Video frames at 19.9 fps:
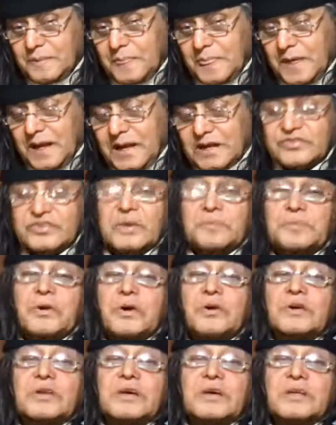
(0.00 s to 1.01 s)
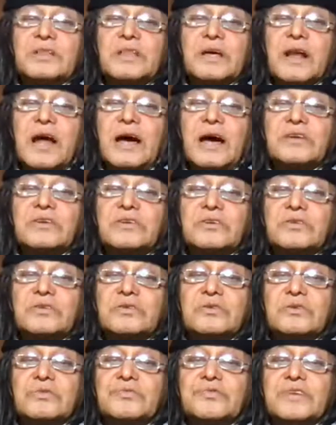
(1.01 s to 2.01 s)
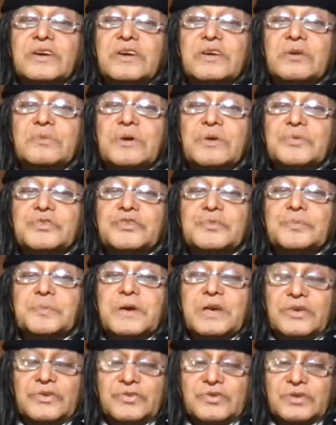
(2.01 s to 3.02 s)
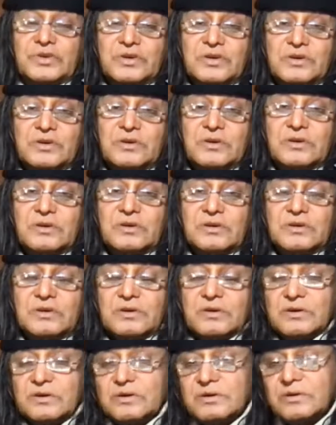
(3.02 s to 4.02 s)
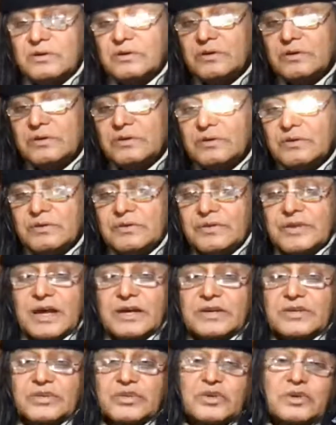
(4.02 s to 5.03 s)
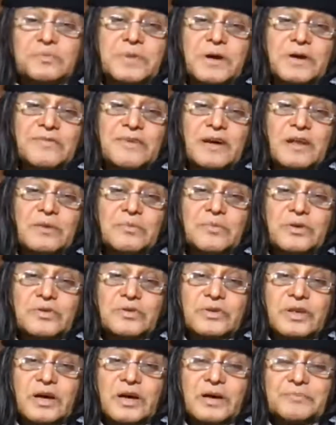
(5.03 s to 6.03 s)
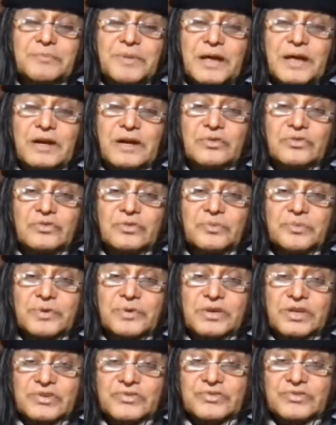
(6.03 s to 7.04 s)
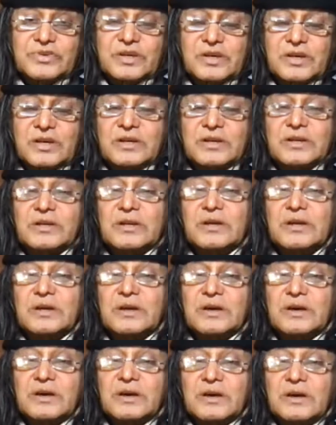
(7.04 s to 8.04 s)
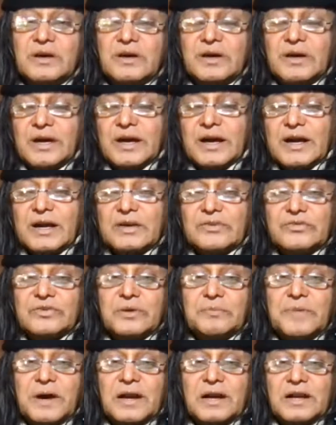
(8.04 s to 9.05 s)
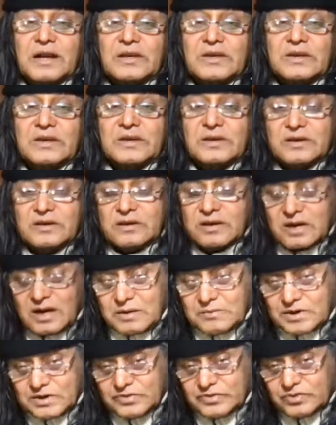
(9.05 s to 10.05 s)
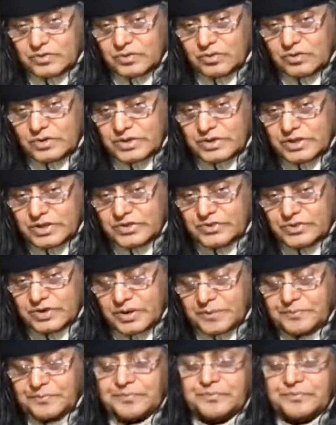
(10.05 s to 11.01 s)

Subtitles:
at supporting the right to freedom of speech that should be available to the parents who protested against the Batley grammar school teacher.